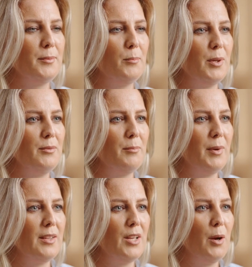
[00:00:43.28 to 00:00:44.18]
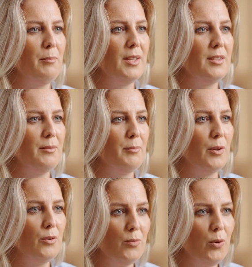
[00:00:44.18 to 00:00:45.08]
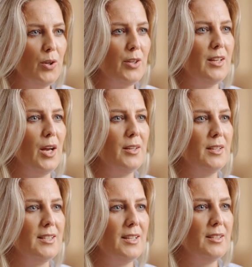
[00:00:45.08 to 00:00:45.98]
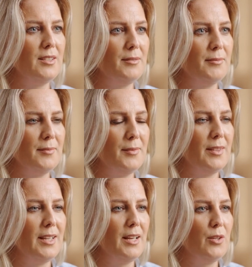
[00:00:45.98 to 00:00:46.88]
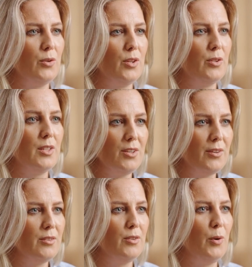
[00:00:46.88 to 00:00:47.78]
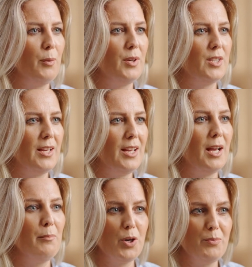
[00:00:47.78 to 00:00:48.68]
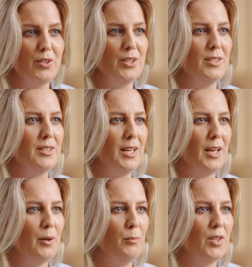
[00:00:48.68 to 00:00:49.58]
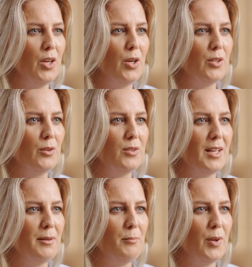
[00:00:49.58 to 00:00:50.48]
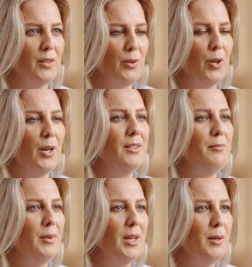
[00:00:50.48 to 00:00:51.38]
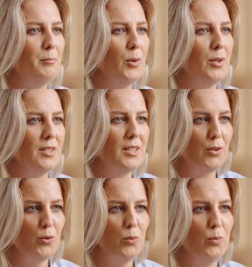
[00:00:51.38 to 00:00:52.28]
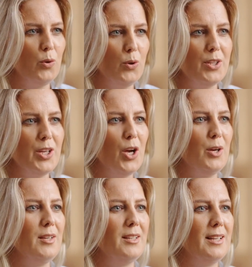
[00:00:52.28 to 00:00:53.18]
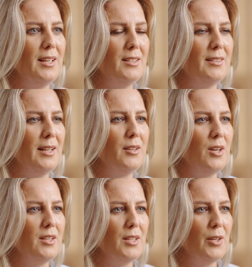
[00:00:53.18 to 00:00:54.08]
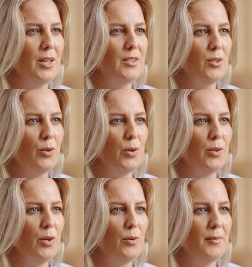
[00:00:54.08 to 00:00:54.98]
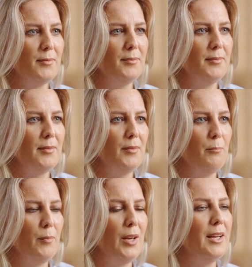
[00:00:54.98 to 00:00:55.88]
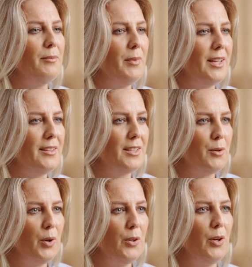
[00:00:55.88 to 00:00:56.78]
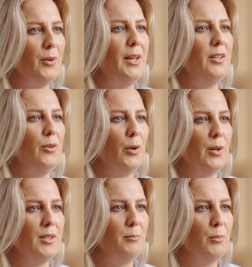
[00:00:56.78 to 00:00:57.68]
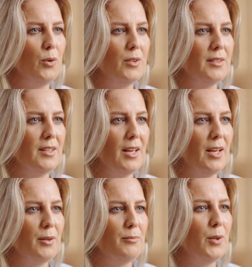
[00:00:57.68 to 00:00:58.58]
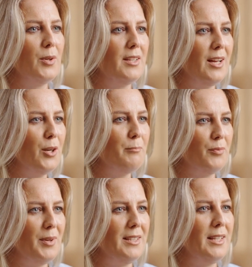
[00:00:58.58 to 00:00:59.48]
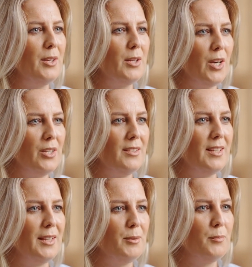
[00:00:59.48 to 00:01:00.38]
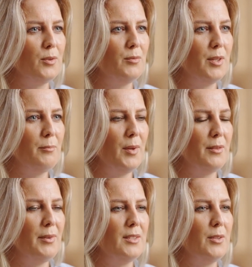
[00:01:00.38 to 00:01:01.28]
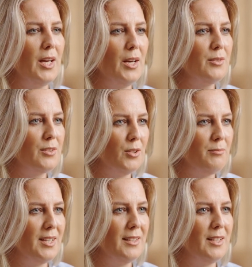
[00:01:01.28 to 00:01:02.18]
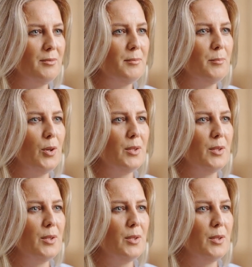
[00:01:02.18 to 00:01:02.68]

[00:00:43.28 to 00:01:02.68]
One of the big topics in Book 4 is heart disease. It introduces the thrombogenic hypothesis, which argues that blood clots play a more central role in heart disease than just cholesterol alone. The book explains that while cholesterol is important, focusing on preventing clots and improving blood vessel health could be even more